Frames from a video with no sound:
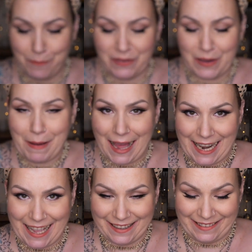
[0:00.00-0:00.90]
empty
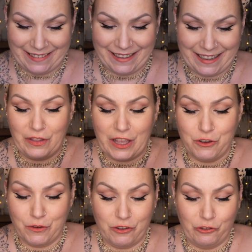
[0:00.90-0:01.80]
palette
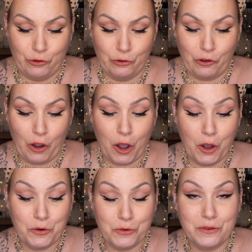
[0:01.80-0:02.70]
that you can choose your
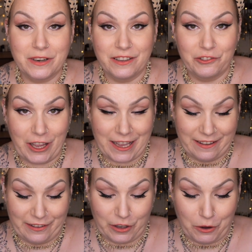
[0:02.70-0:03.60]
own
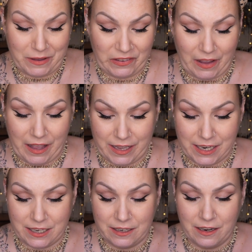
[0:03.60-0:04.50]
shades to go
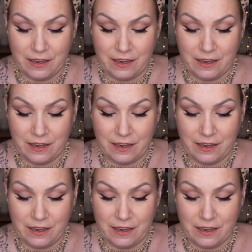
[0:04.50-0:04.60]
inside.